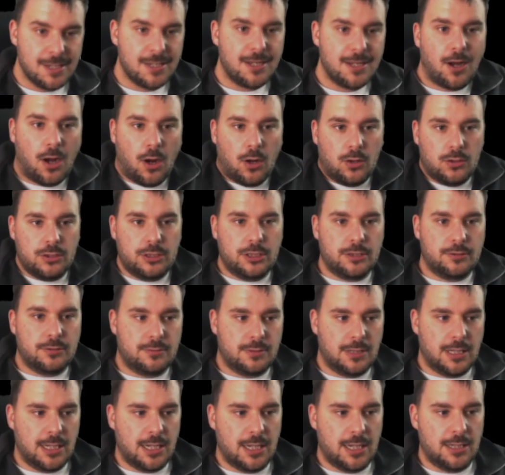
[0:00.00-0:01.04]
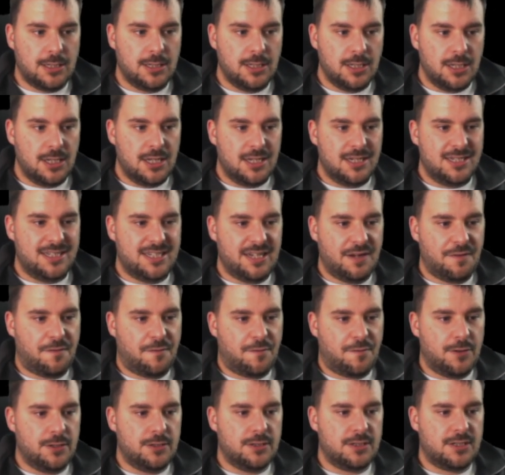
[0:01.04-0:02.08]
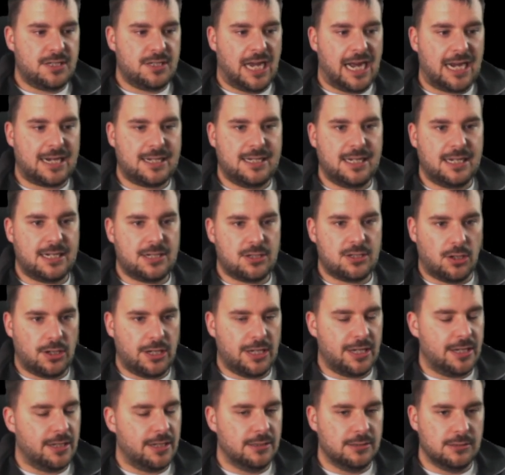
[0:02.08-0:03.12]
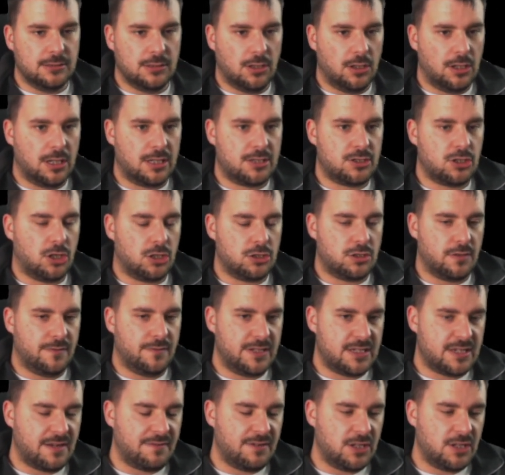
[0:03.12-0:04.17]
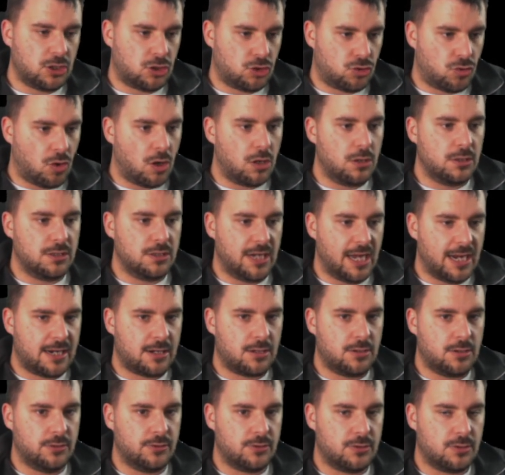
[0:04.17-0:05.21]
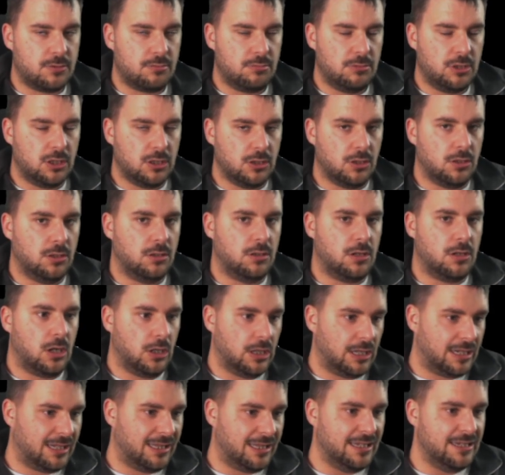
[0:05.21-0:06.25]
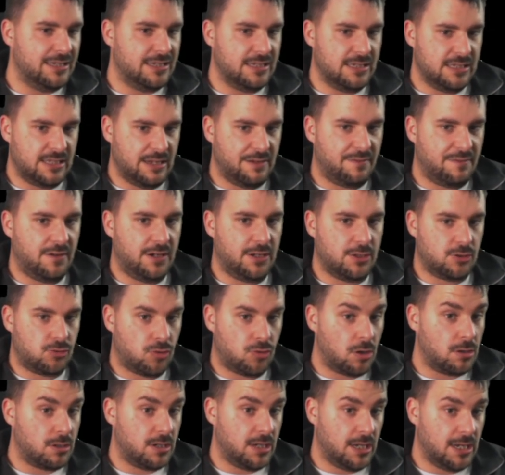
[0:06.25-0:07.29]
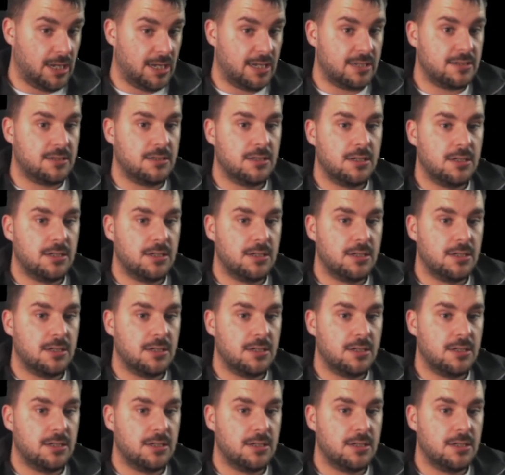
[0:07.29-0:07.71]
all your different tactics on it and all that sort of stuff. It's definitely a strong deck because, you know, all that Glitters is definitely a strong card.